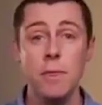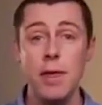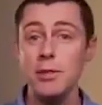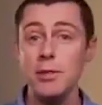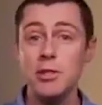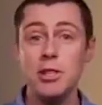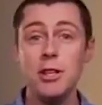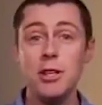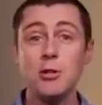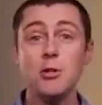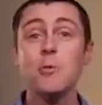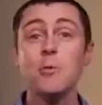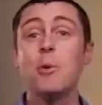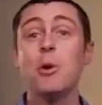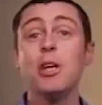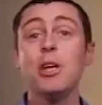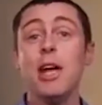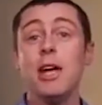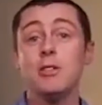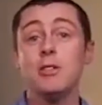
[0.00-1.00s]
That's it. Your
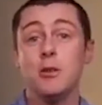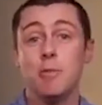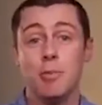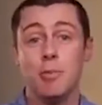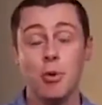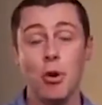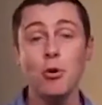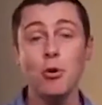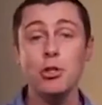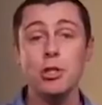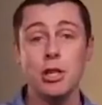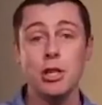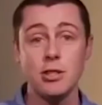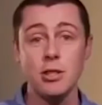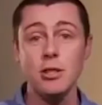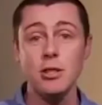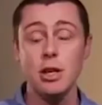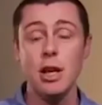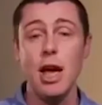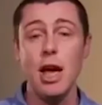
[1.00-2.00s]
body has to
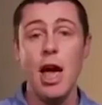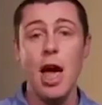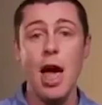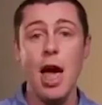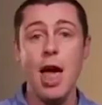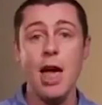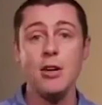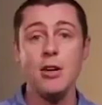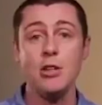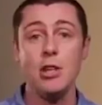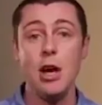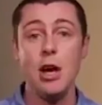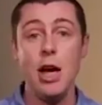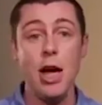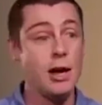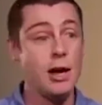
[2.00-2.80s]
process it and